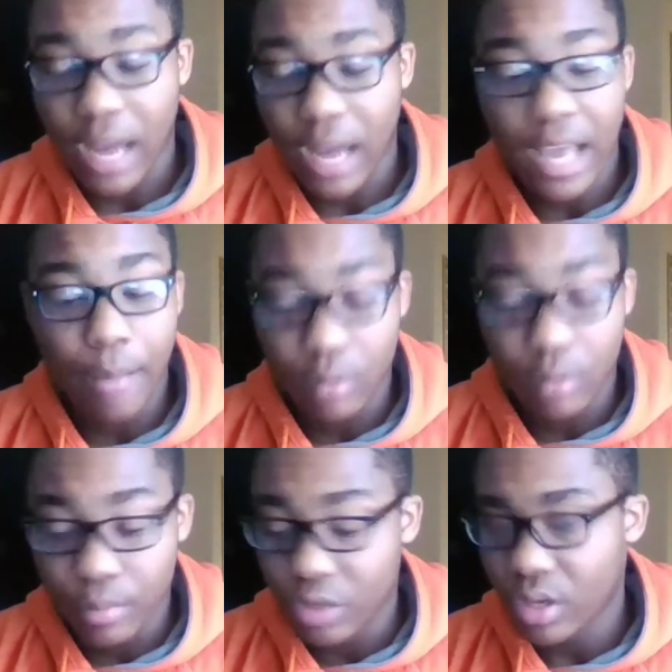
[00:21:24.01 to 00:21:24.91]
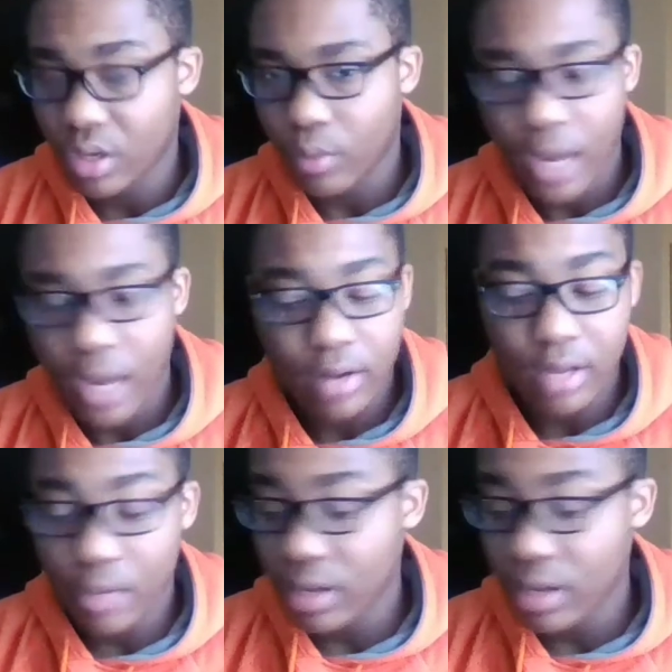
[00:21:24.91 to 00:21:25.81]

I got blue, but you can get red, you can get green,